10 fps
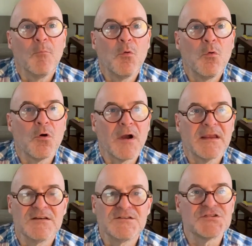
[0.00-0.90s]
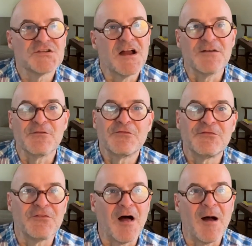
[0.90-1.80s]
or I can just kind of
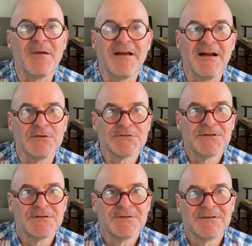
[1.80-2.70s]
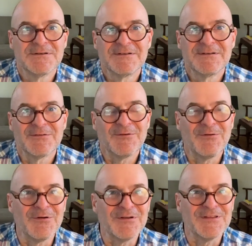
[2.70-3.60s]
flop out
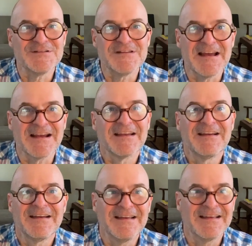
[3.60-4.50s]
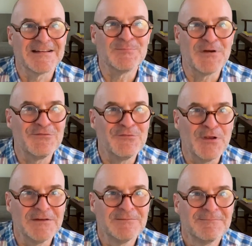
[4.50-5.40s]
onto the deck and get to my
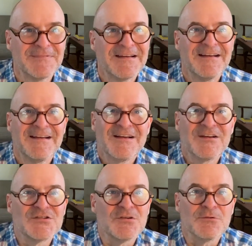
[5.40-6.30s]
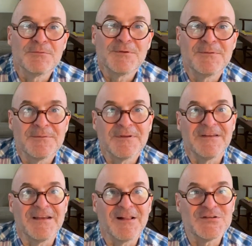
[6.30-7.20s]
feet. So,
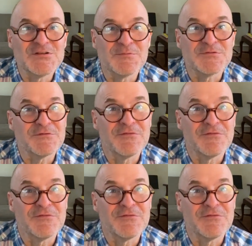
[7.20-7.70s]
Jellis, it was a